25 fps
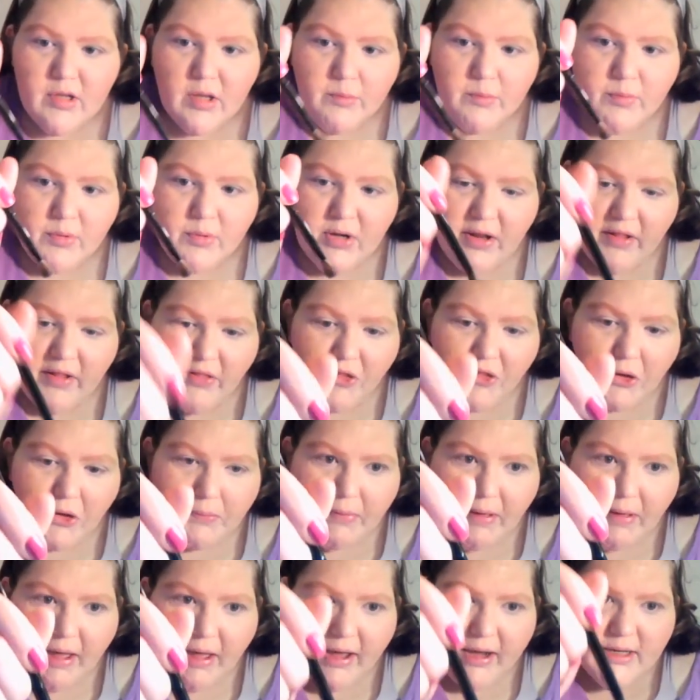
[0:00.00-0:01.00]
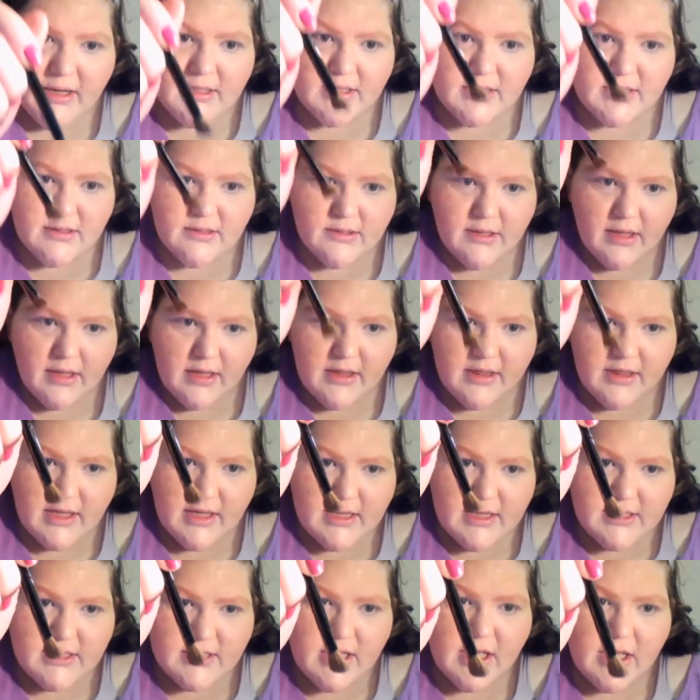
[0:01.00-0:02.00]
put it in a little box like
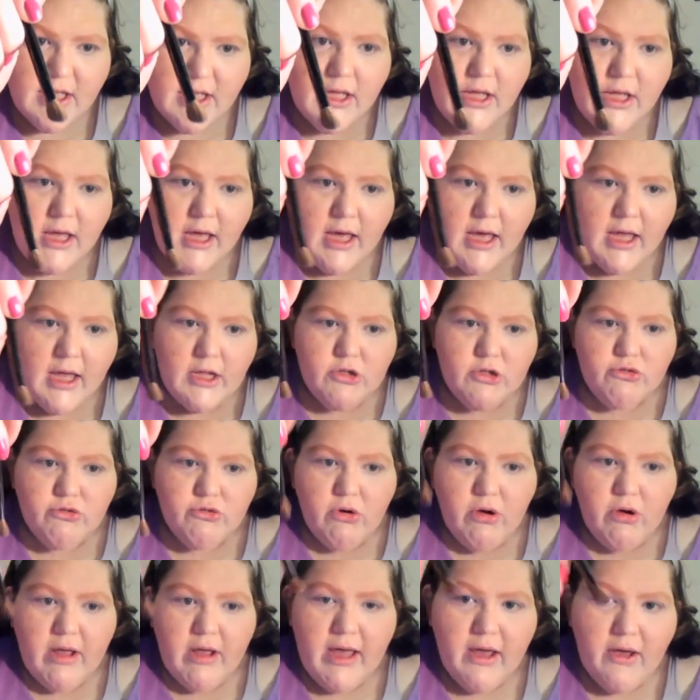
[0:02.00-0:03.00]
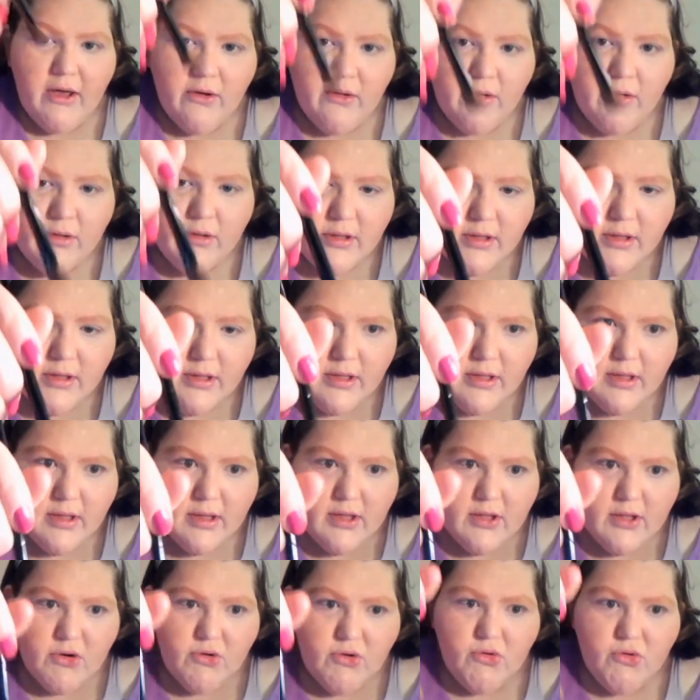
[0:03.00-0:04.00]
this and draw out
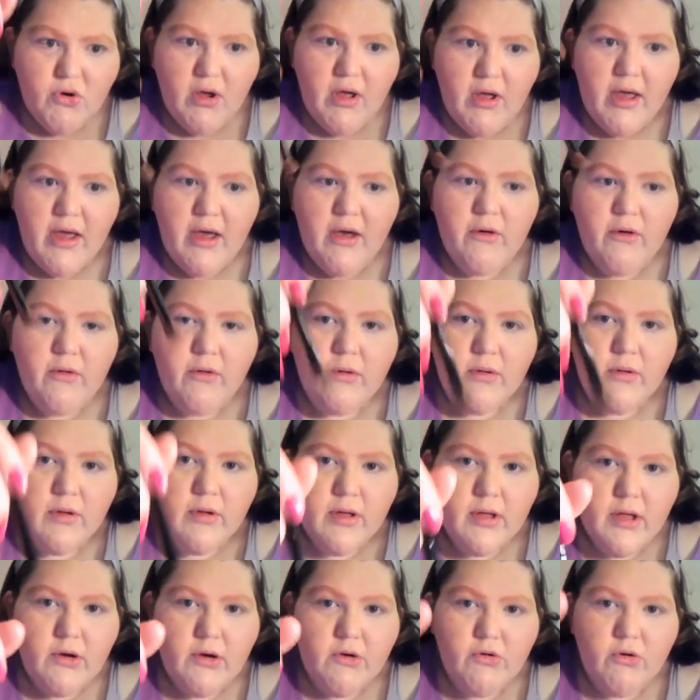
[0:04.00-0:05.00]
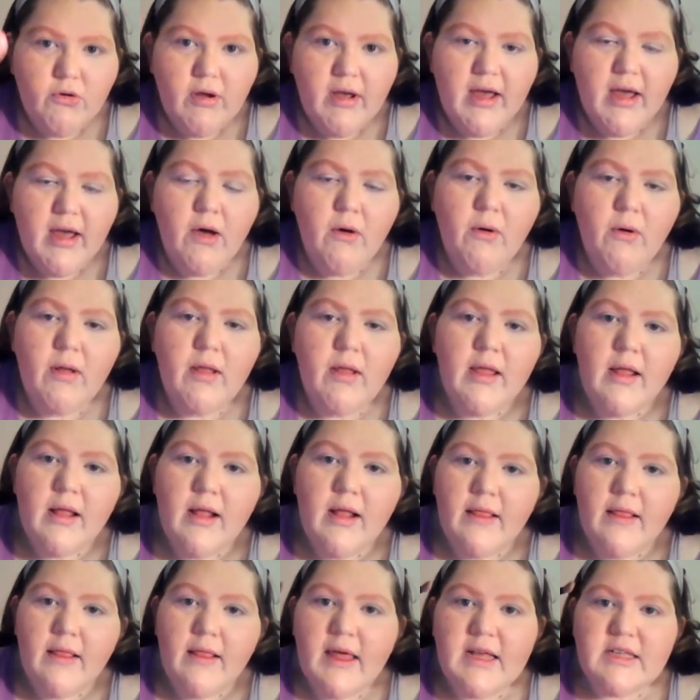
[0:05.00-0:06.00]
and draw out and draw out.
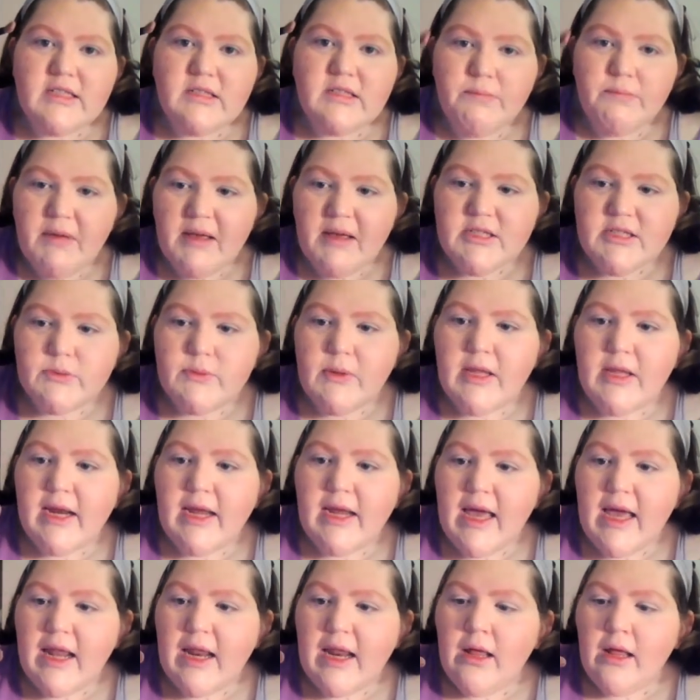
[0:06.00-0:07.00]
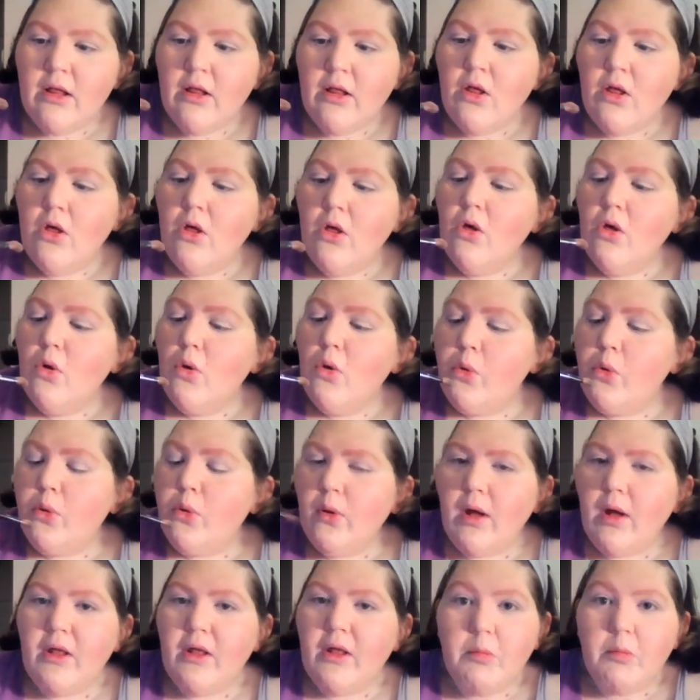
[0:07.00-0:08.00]
That is the best way to get it
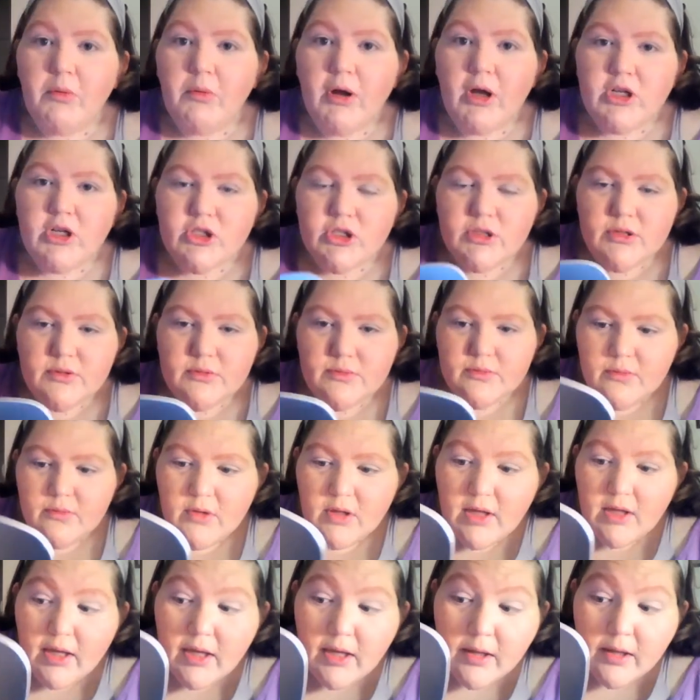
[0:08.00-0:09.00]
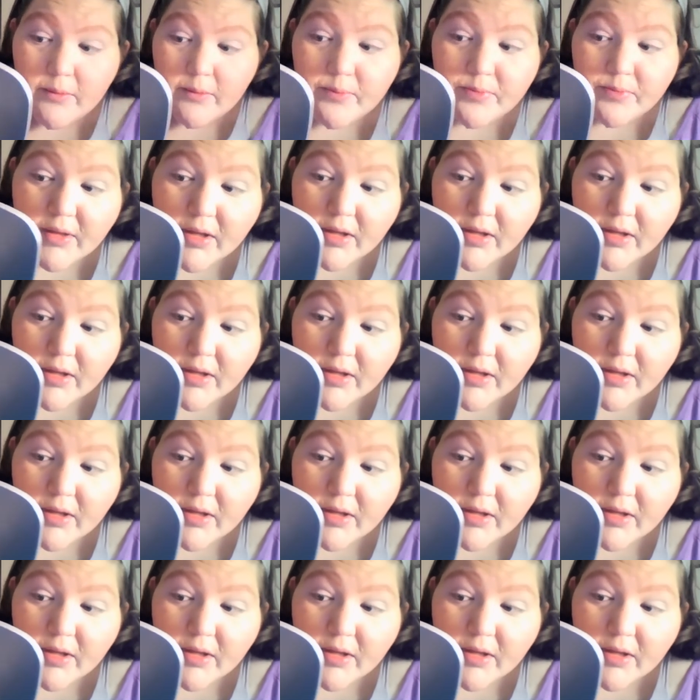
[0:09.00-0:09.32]
on the brush. Okay,